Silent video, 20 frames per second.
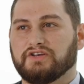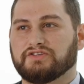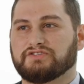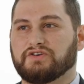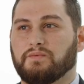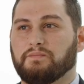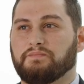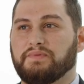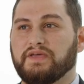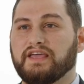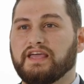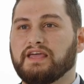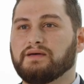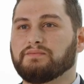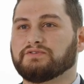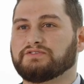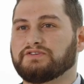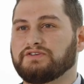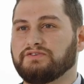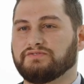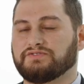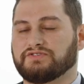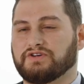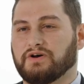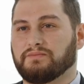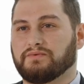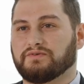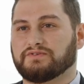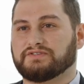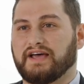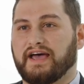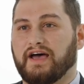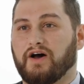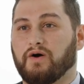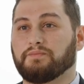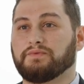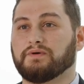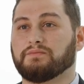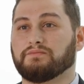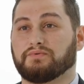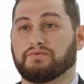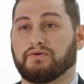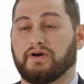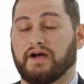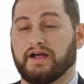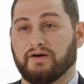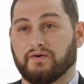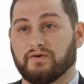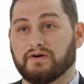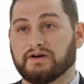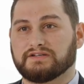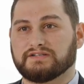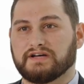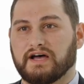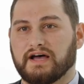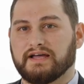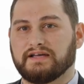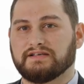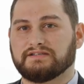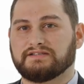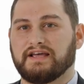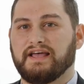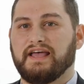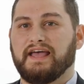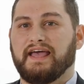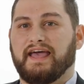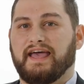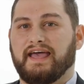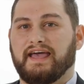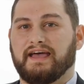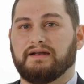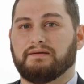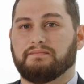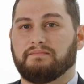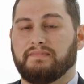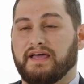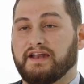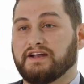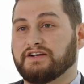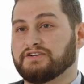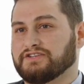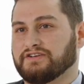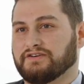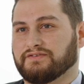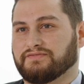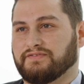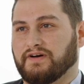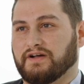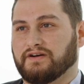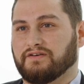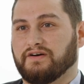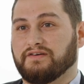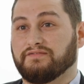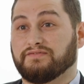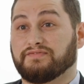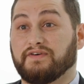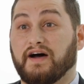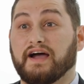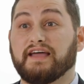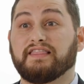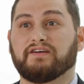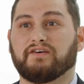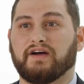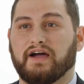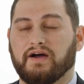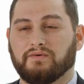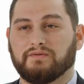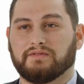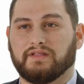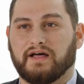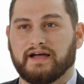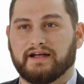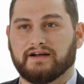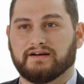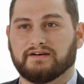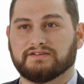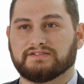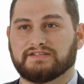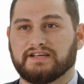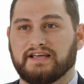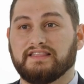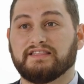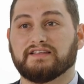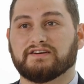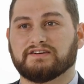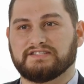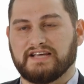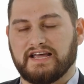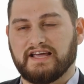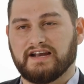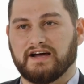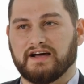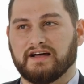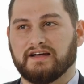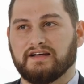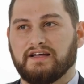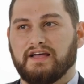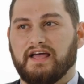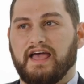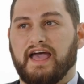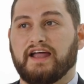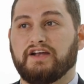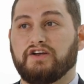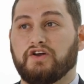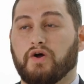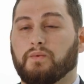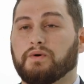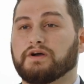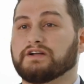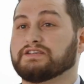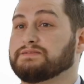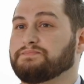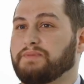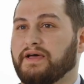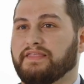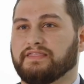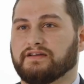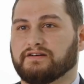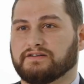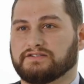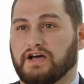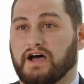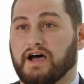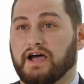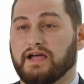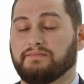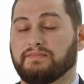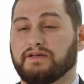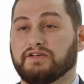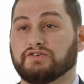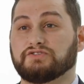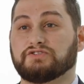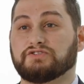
So being able to use Domo to help them prioritize and manage their funnel and find their outliers in their data and know where to spend their time is